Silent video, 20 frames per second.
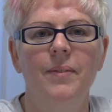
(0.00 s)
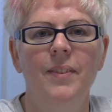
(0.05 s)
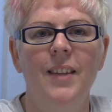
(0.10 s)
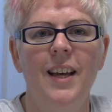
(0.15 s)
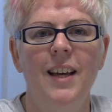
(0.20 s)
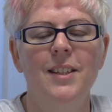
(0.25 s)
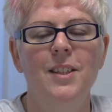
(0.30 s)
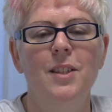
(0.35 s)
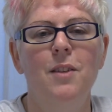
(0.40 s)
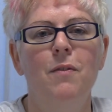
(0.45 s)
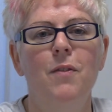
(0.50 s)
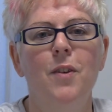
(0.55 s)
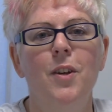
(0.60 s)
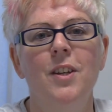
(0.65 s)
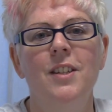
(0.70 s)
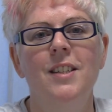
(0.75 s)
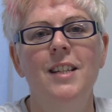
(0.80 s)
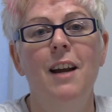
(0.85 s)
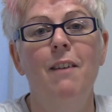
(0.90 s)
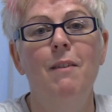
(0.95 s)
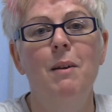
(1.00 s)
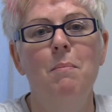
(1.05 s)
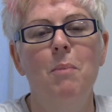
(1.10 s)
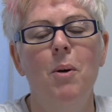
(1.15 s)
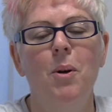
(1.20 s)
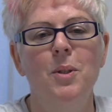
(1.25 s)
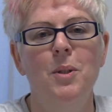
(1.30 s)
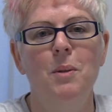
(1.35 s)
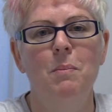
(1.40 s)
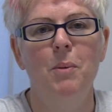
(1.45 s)
That's the first Harry
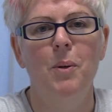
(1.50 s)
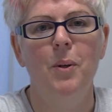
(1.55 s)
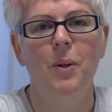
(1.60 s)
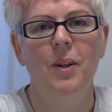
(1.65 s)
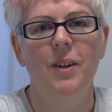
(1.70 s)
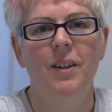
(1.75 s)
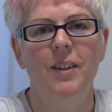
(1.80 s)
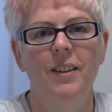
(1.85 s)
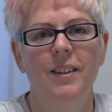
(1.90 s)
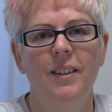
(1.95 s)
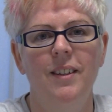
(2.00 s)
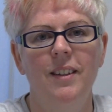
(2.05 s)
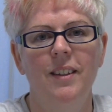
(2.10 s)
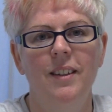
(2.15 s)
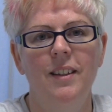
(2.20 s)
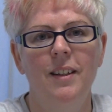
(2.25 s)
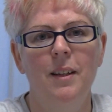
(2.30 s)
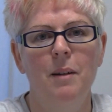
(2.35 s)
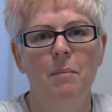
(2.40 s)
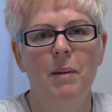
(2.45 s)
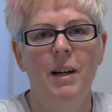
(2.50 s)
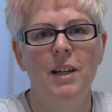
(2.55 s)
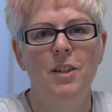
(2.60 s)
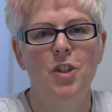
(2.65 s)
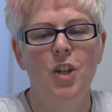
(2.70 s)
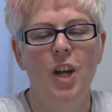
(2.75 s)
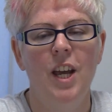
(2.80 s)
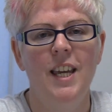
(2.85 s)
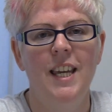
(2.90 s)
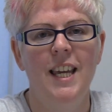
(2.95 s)
Potter book by
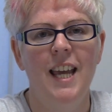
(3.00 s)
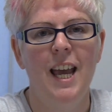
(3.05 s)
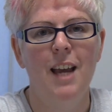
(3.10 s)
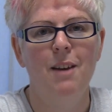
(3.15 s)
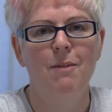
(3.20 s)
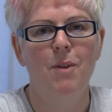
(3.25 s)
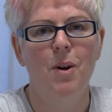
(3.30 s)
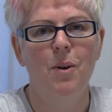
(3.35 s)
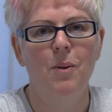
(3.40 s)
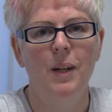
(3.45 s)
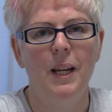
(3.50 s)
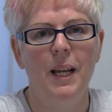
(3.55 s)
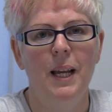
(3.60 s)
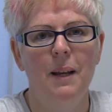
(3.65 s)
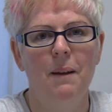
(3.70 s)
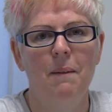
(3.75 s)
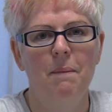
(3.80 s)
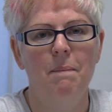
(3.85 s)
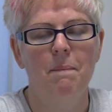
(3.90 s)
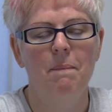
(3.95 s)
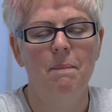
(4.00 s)
J.K. Rowling.